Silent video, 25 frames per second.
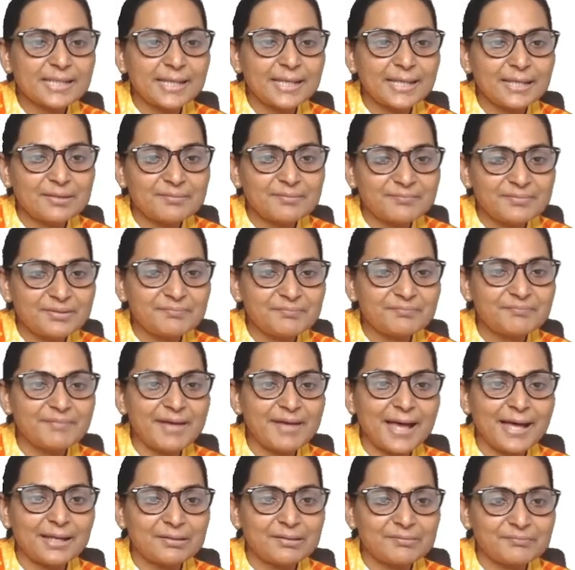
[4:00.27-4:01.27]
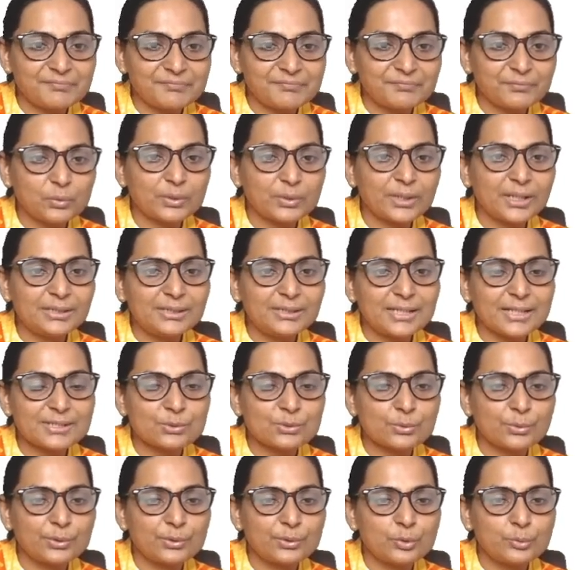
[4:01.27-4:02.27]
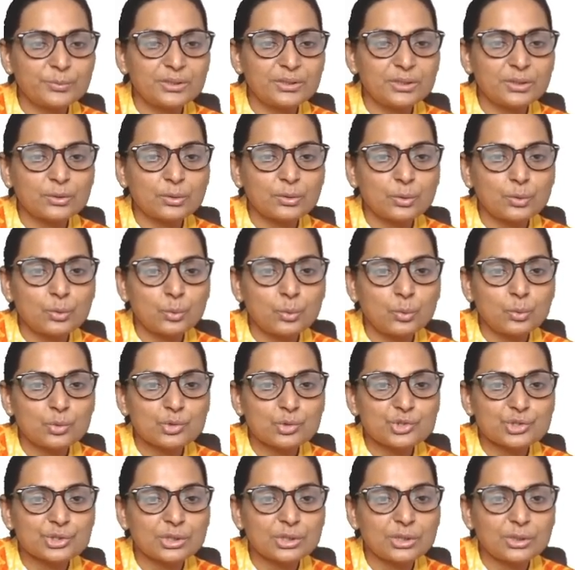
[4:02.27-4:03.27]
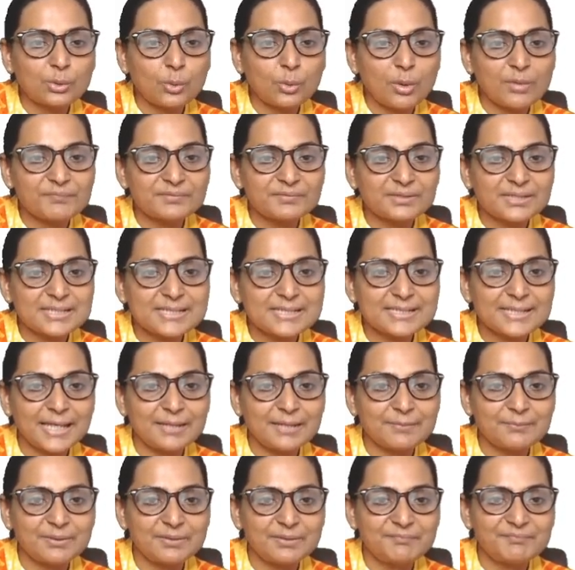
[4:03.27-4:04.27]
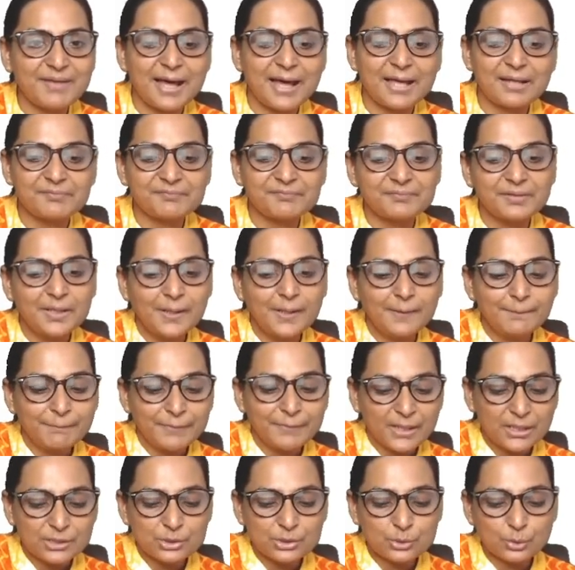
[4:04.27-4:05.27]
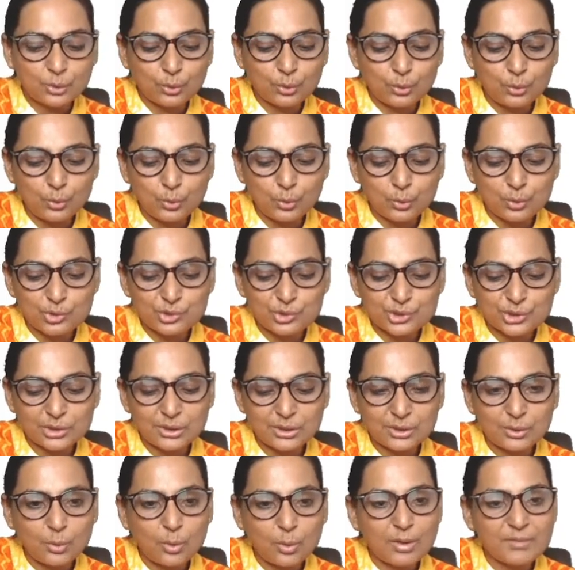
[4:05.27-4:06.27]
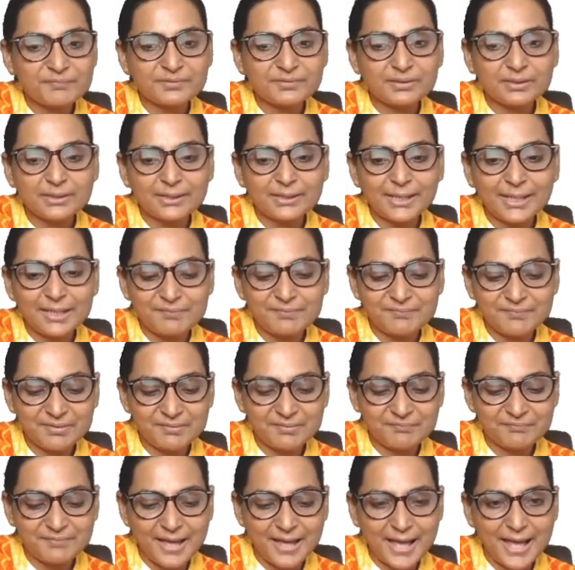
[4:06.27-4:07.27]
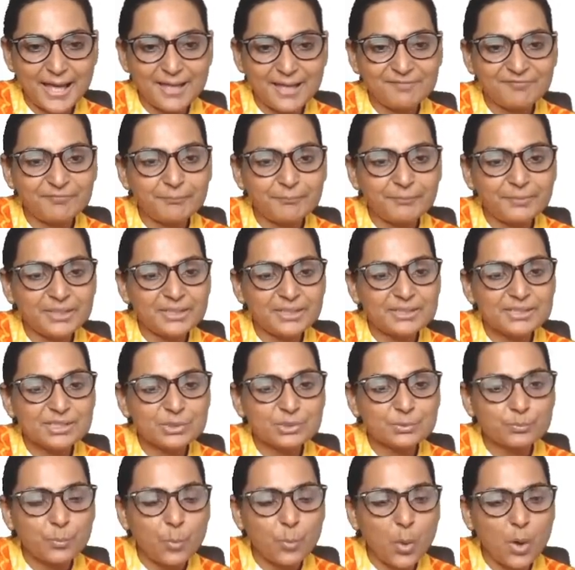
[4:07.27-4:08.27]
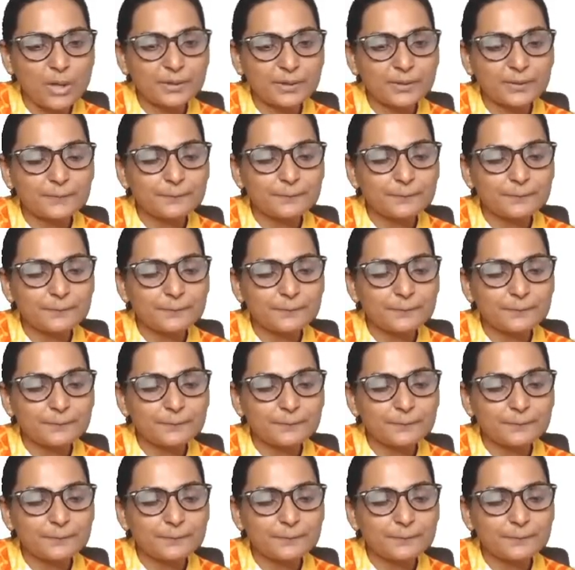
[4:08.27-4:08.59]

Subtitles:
AV valve. Okay, there is going to be the closure of this AV valve. So closure of the AV valve means what?